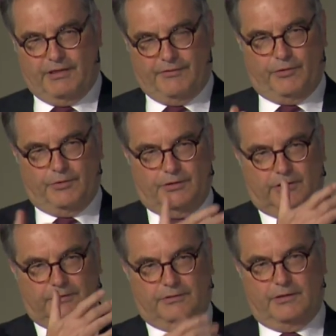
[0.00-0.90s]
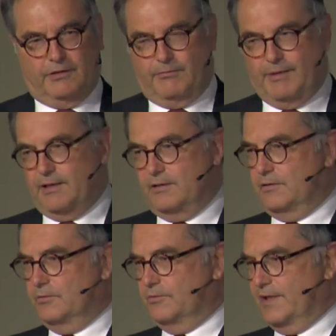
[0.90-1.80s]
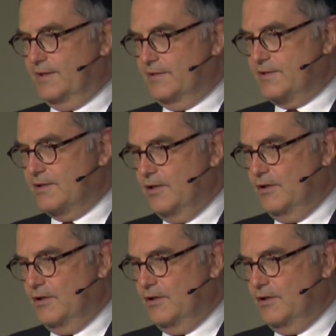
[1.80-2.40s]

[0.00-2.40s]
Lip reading: You have heard a lot by Luke Ellis,